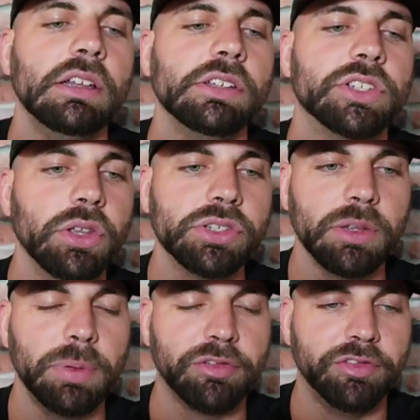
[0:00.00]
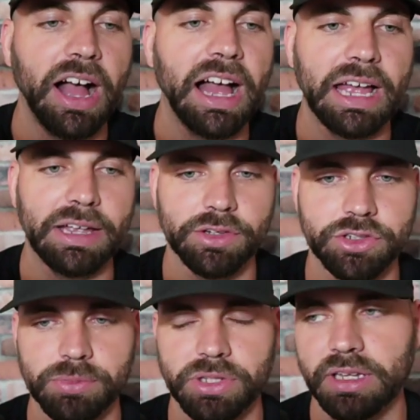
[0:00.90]
So those are the big 5 in
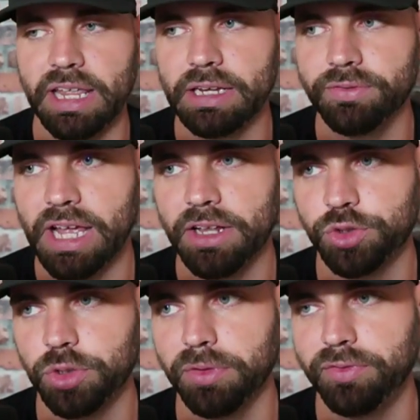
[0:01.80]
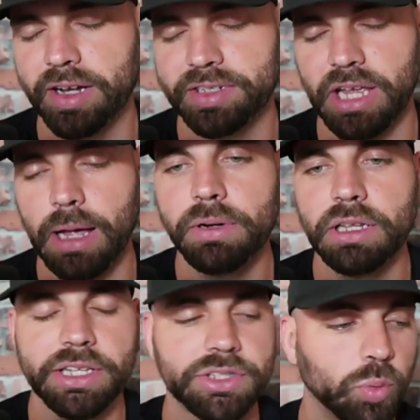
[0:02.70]
terms of the negative downstream effects. I'm going to
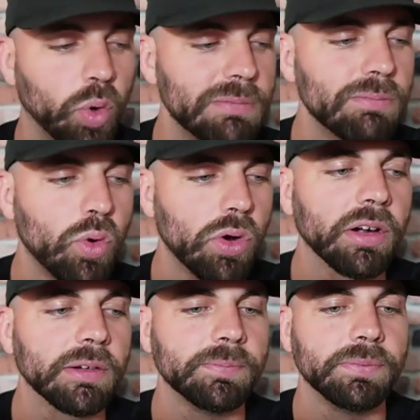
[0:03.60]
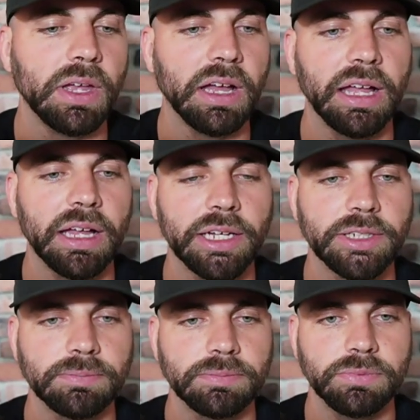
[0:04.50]
list one more,
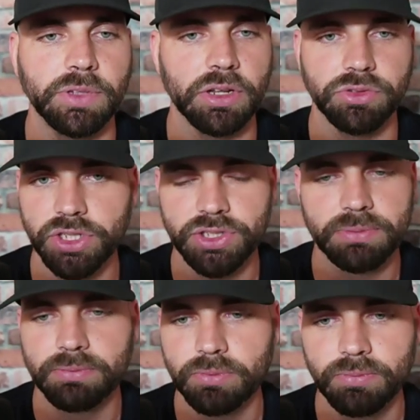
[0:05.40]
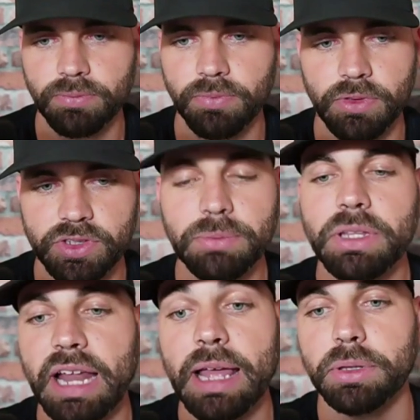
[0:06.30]
just
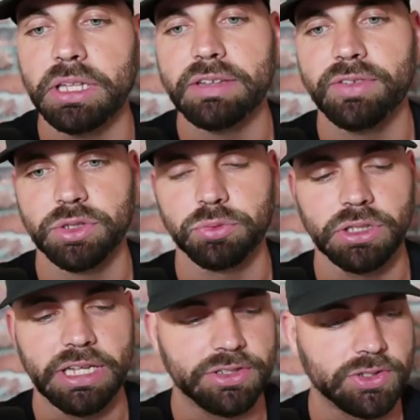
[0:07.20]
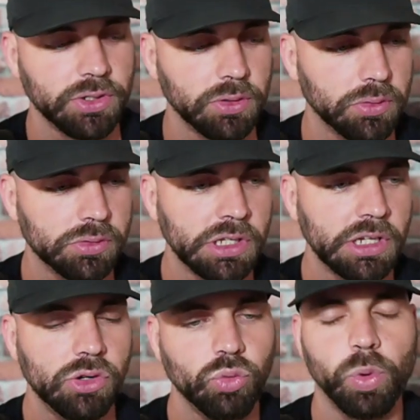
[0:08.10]
something that I believe as it relates to
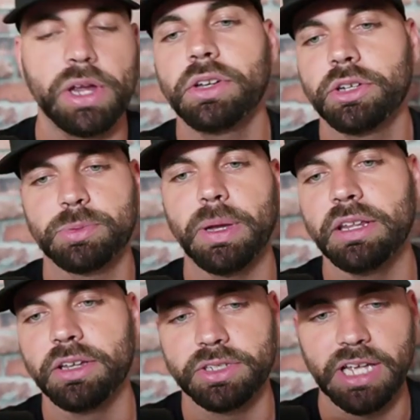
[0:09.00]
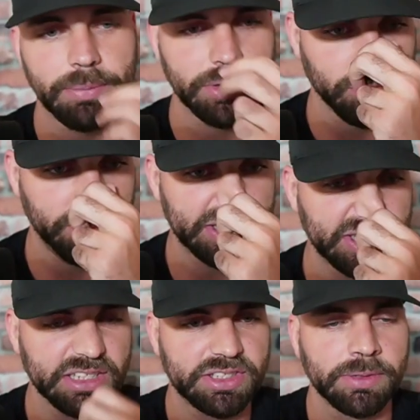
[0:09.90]
where you're spending your time in your
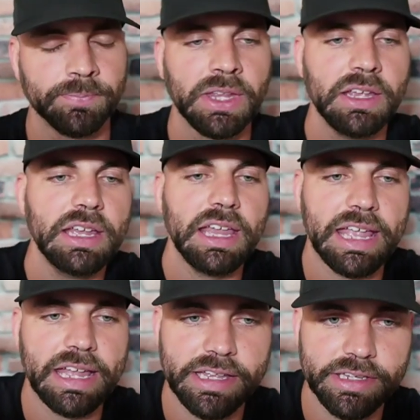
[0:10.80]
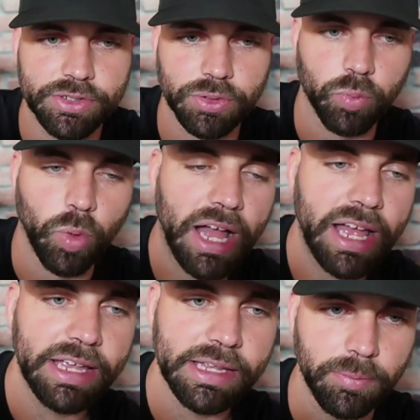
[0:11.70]
business and
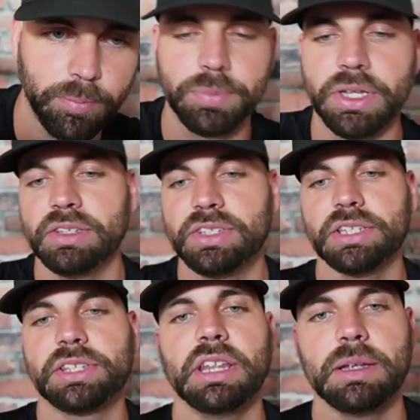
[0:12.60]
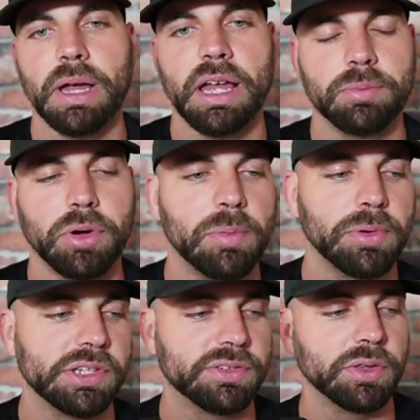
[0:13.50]
why consistently buying
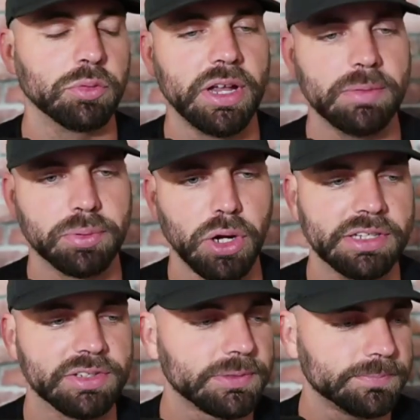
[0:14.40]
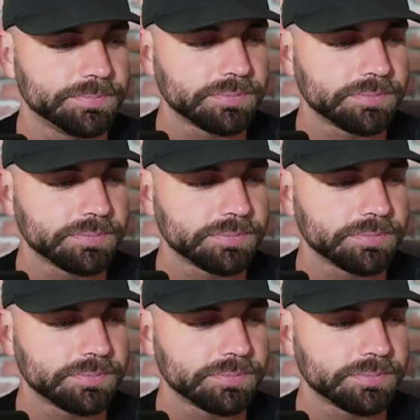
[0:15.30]
properties for the right price